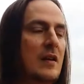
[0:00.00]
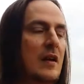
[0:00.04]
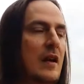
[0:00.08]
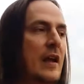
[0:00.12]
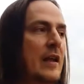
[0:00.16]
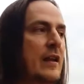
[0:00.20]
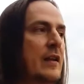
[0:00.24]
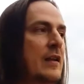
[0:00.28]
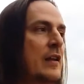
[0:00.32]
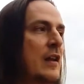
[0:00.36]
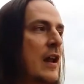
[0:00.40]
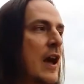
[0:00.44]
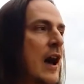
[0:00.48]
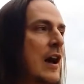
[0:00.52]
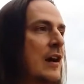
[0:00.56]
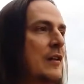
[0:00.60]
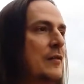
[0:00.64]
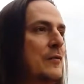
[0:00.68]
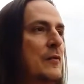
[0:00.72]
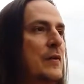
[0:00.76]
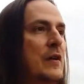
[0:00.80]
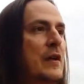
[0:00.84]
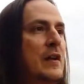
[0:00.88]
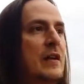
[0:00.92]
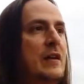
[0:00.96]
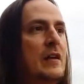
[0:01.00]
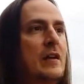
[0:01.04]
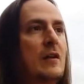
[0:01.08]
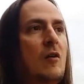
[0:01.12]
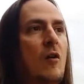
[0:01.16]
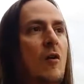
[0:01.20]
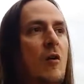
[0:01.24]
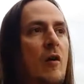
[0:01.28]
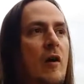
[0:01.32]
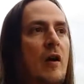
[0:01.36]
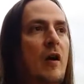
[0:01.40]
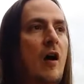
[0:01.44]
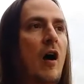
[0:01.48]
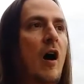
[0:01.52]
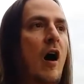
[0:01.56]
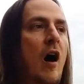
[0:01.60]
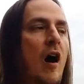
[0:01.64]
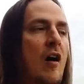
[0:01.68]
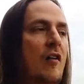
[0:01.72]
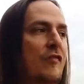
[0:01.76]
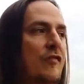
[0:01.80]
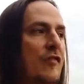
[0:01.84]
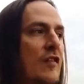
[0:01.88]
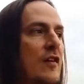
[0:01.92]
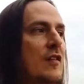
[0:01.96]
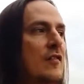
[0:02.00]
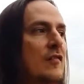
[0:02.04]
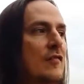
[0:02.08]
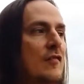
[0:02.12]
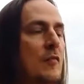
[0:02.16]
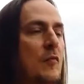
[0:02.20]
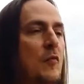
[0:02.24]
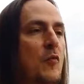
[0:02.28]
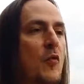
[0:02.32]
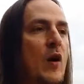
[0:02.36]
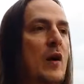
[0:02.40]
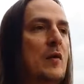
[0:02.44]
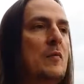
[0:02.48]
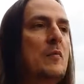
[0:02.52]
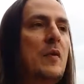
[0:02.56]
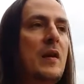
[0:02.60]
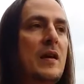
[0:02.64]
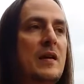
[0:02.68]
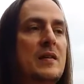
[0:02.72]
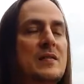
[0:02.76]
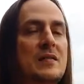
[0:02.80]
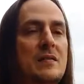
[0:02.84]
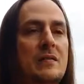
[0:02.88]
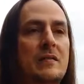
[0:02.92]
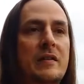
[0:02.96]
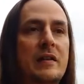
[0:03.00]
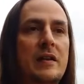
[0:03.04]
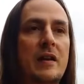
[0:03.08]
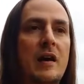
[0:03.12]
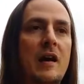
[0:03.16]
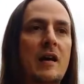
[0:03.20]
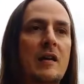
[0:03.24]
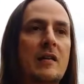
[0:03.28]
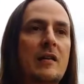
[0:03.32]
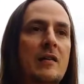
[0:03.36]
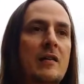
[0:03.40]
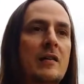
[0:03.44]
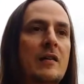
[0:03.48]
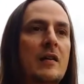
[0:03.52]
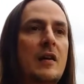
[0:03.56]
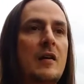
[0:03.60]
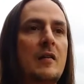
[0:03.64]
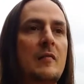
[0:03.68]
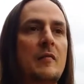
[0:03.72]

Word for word: and not really going off from one place to the other,